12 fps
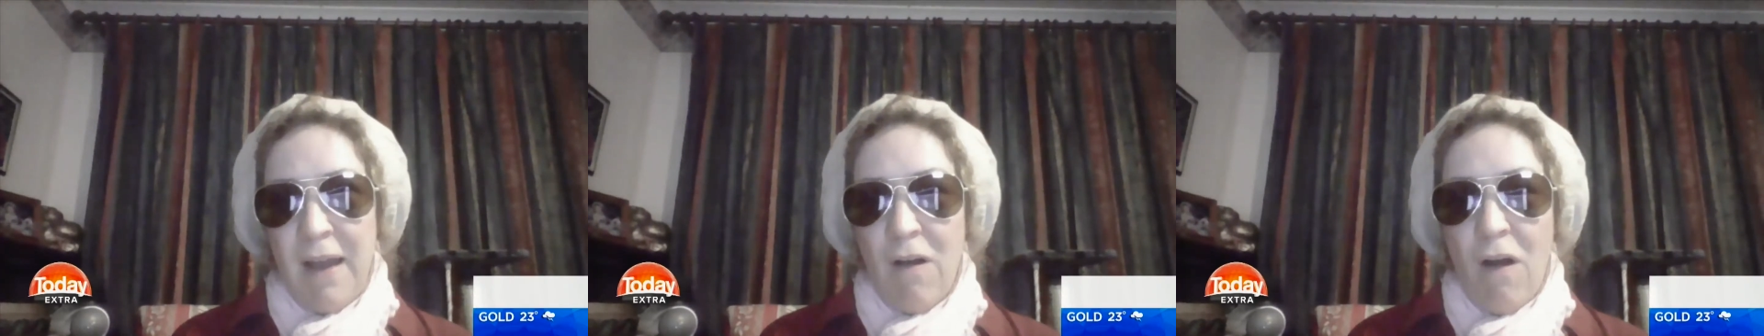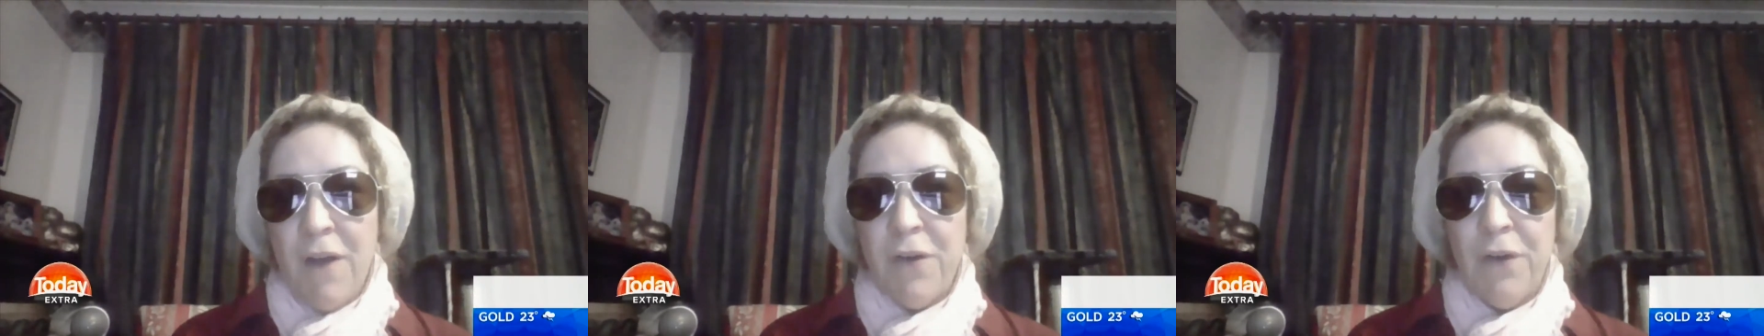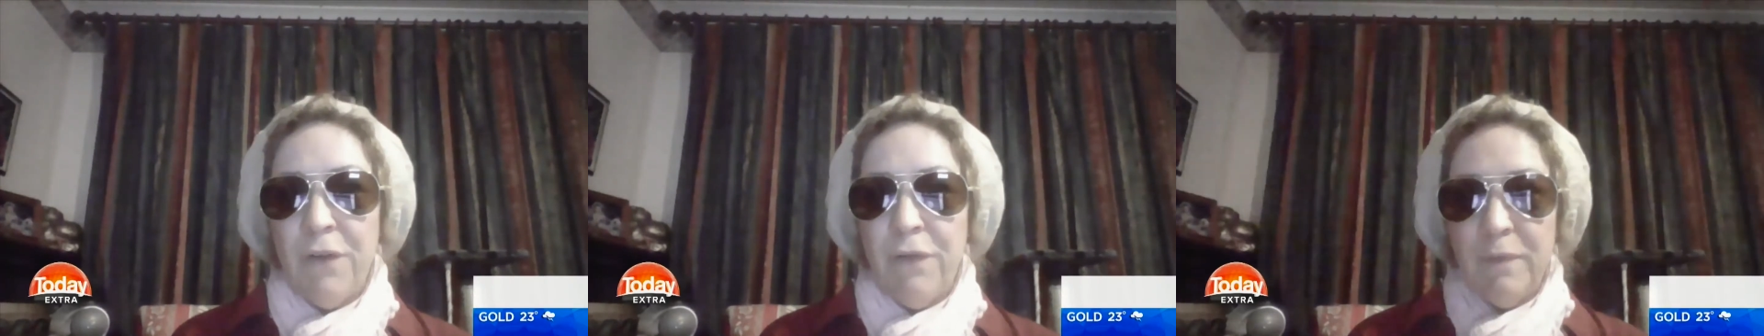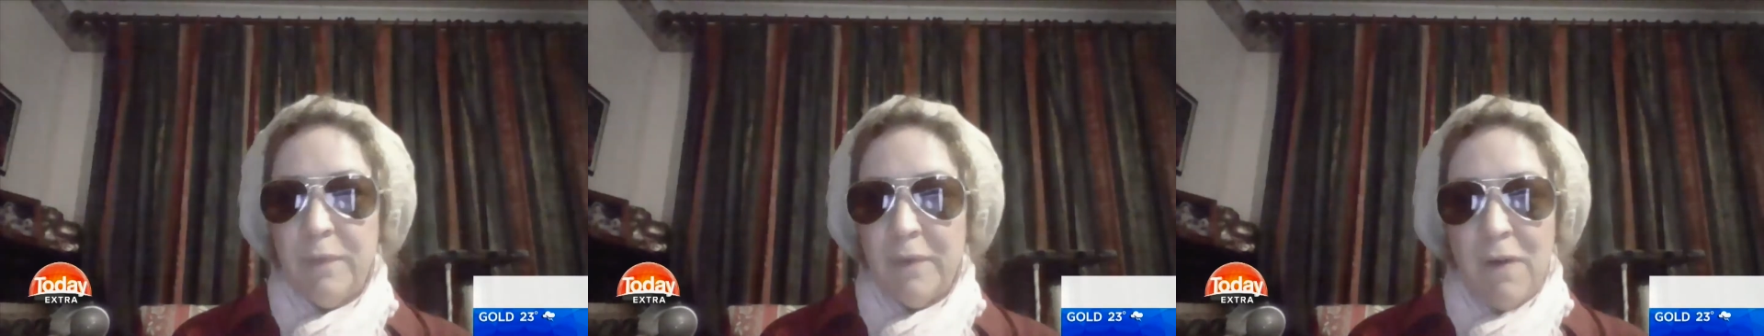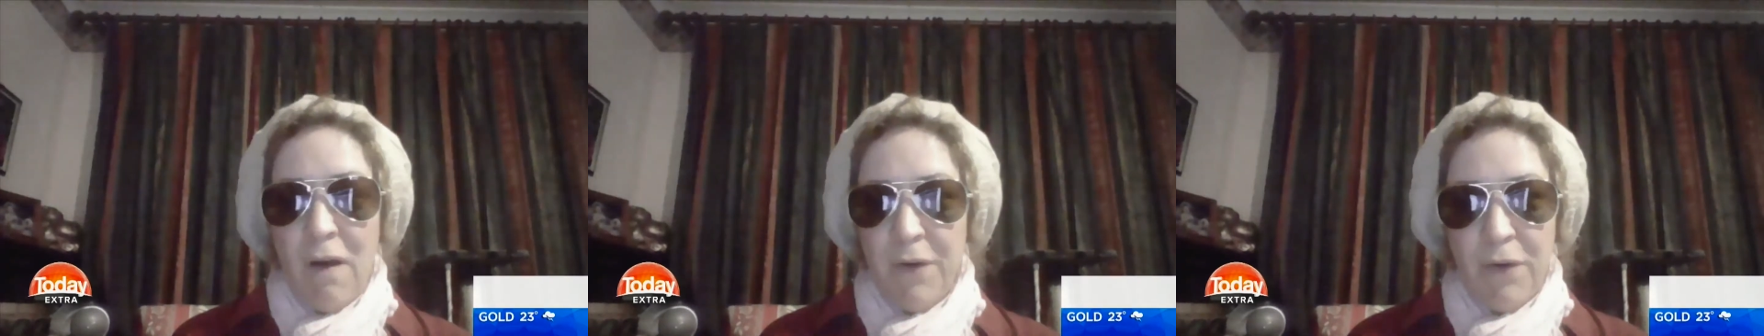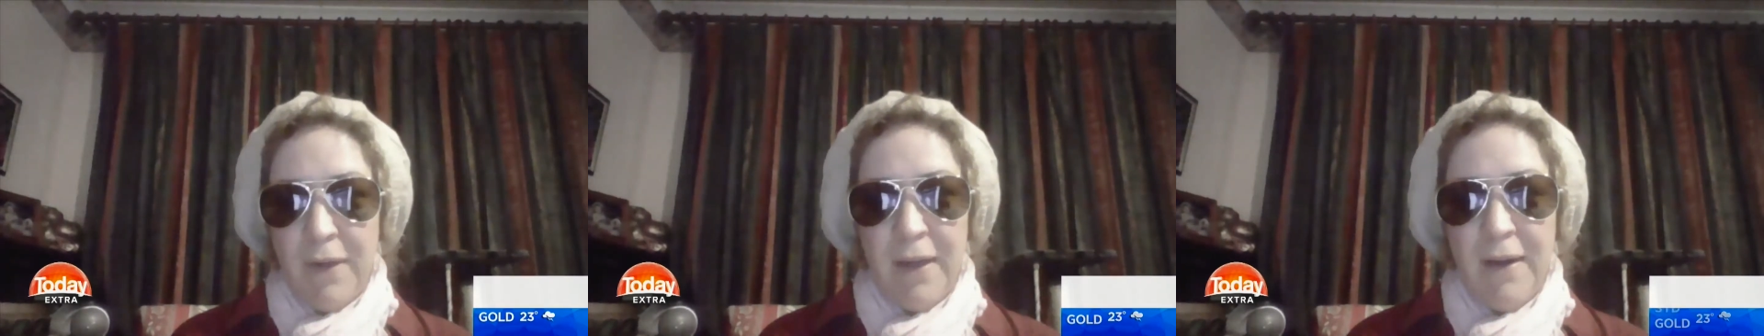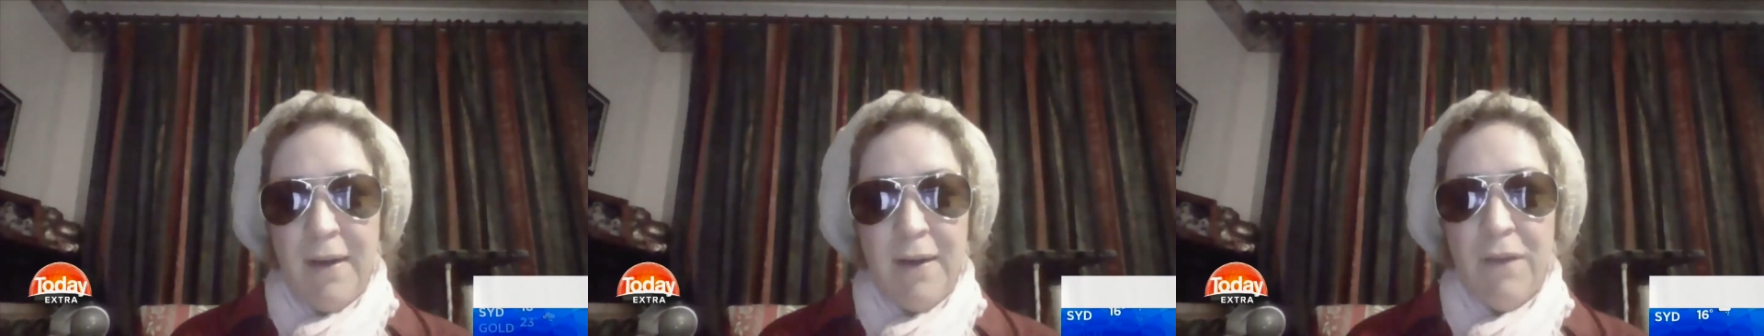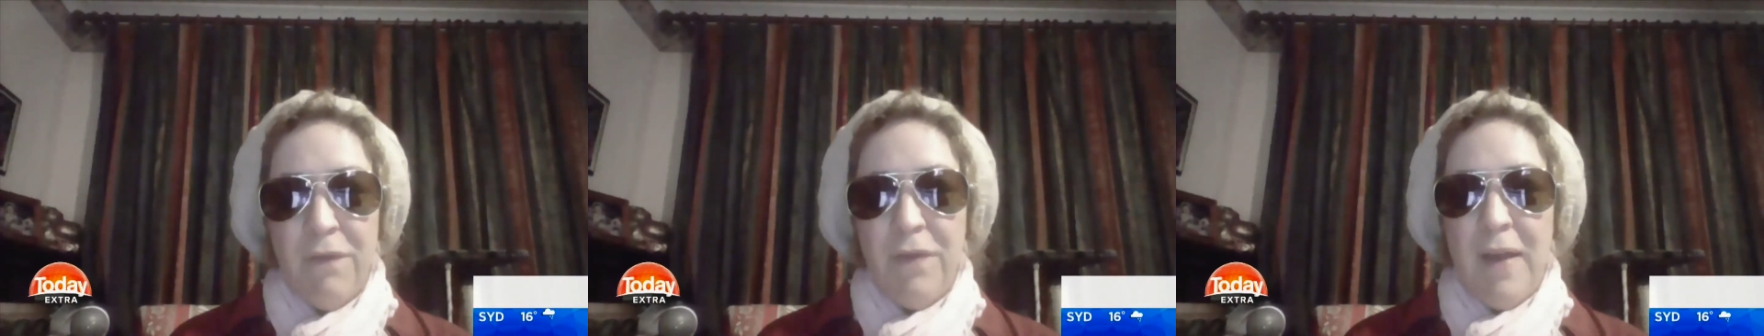And I don't, I don't get
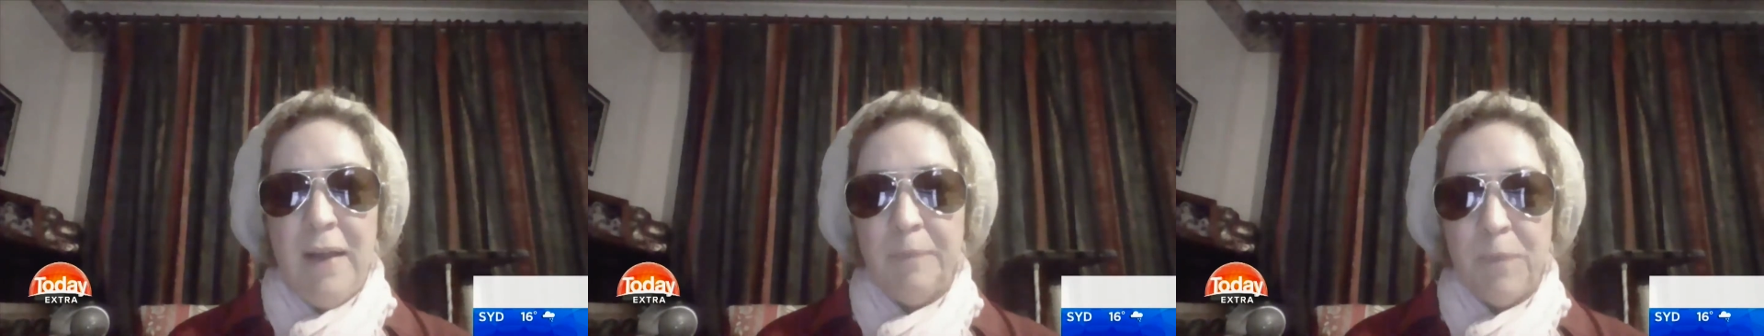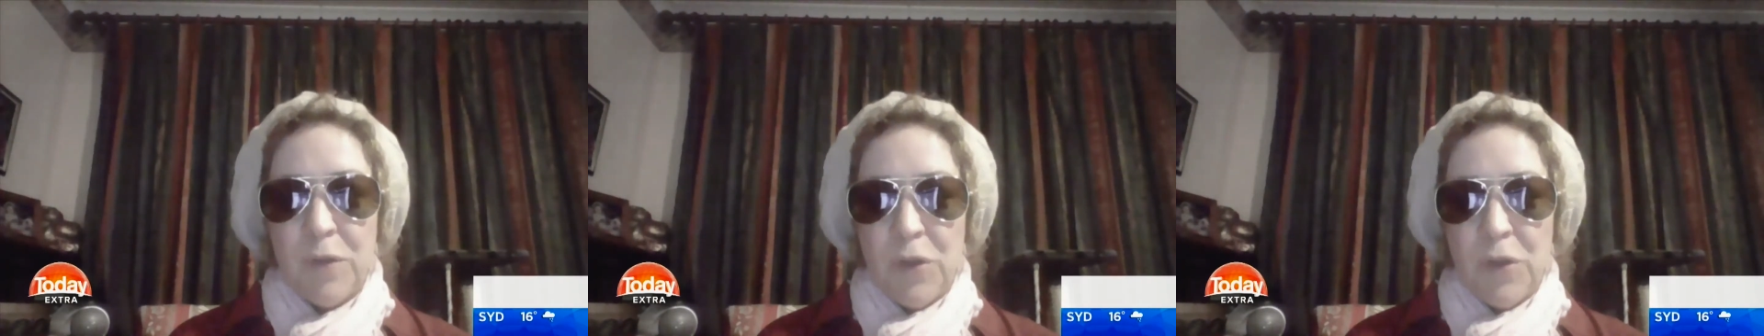any of that.